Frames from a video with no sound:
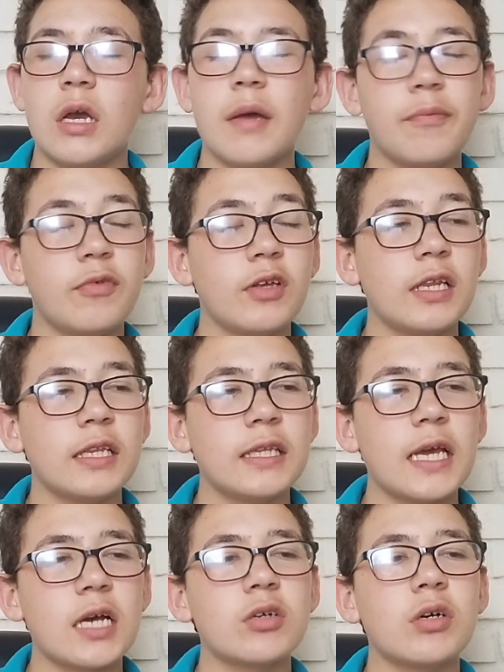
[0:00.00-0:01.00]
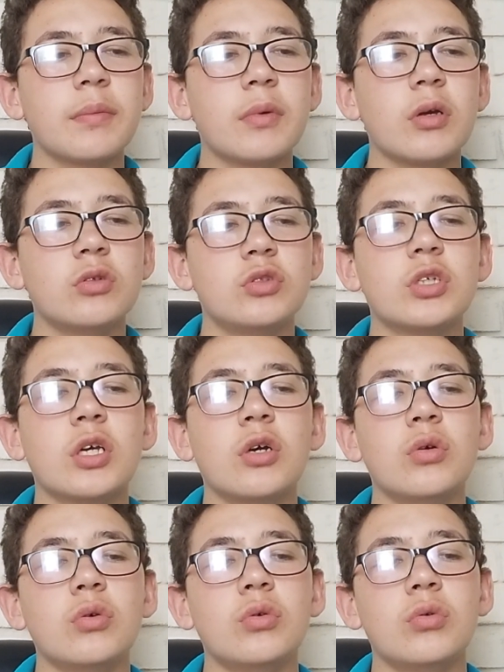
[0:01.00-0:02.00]
I'm feeling now I'm going to
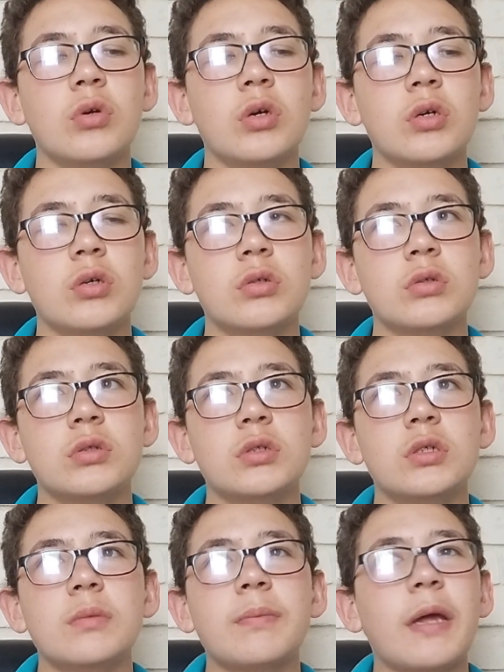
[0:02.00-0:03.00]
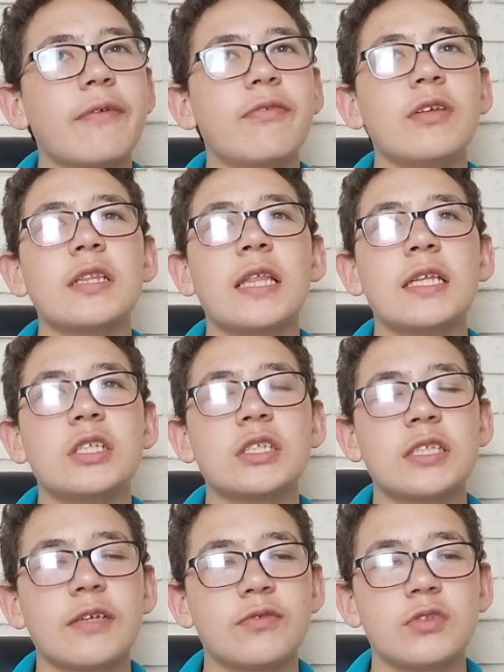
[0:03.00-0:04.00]
go, I think they
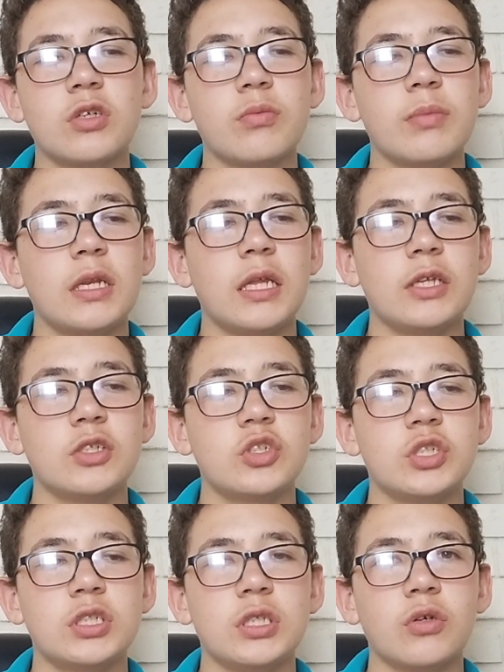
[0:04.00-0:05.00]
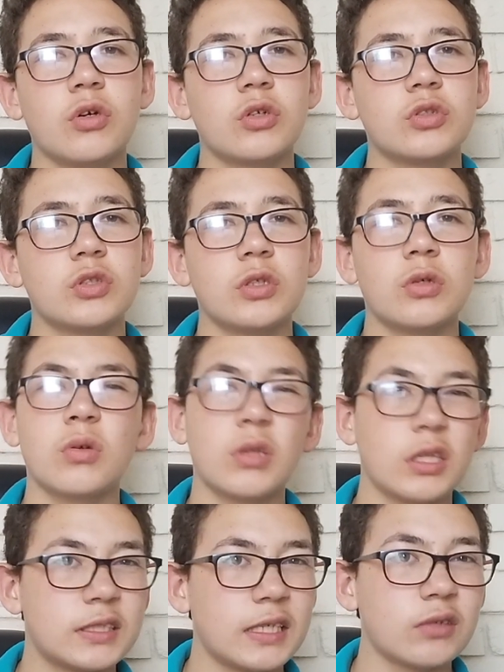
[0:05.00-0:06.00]
just have so many injuries in Newcastle.
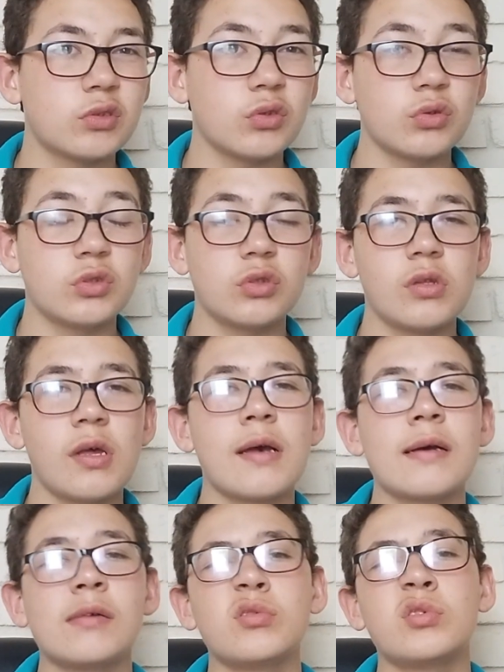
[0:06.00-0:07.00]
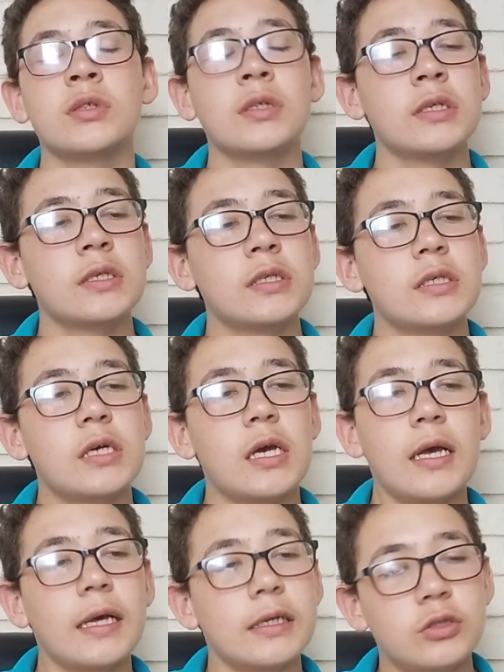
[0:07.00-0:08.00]
LaSalle's also now
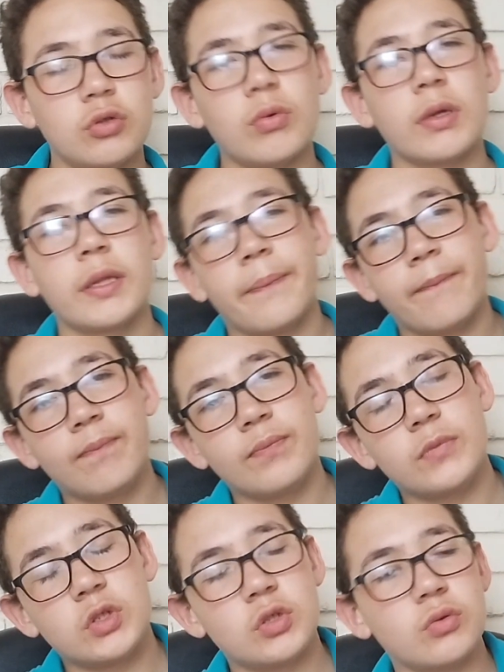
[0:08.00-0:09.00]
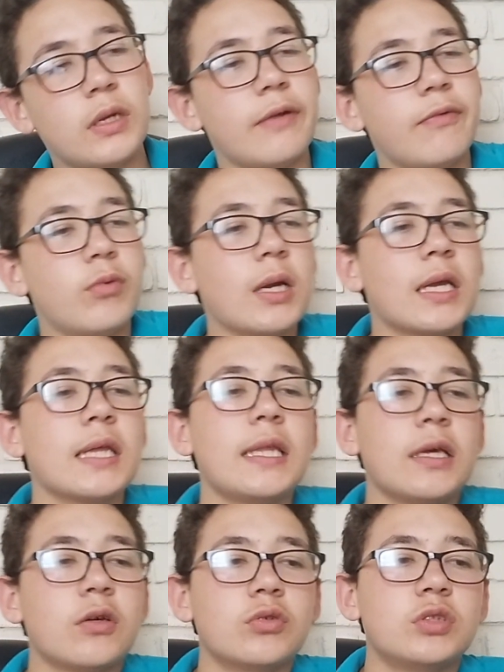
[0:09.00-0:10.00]
out. 2-1. I reckon
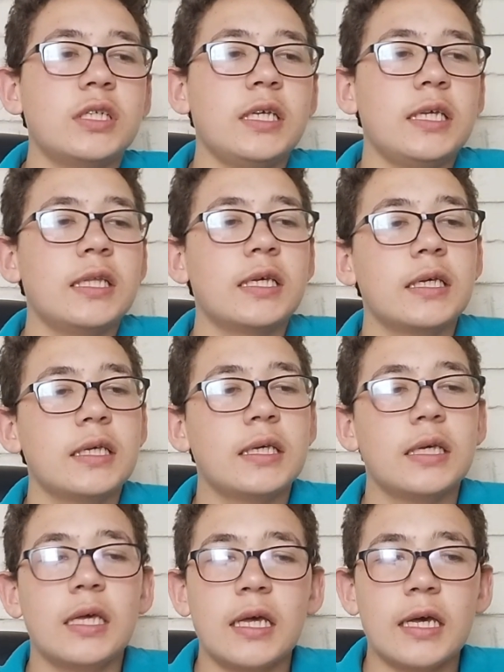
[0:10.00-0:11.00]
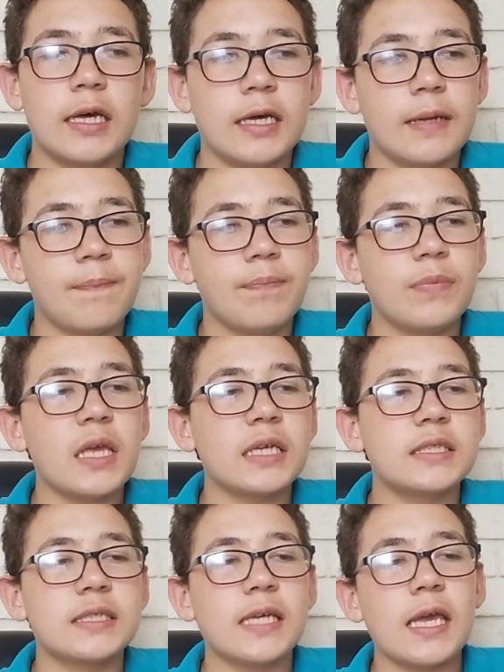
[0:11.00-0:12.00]
they concede.
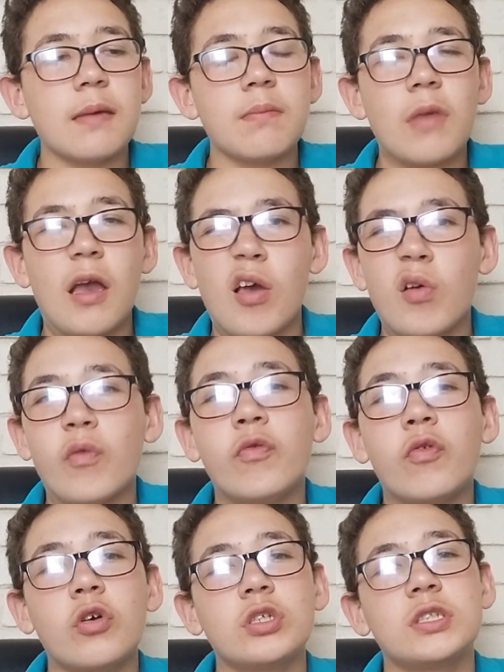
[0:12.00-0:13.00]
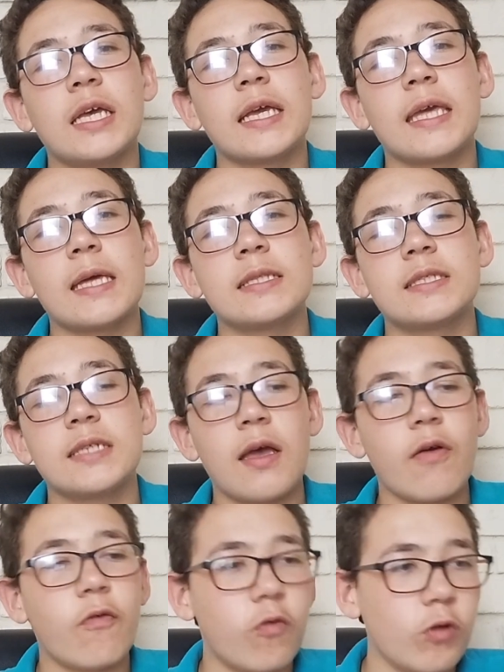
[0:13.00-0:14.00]
Next game, Forest against
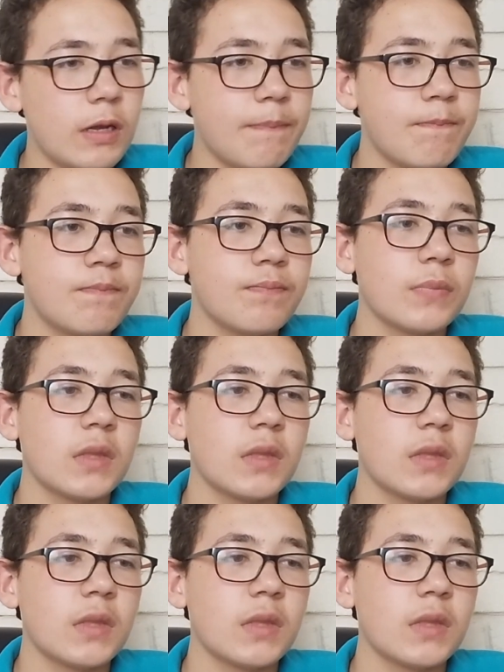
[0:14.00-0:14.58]
Fulham.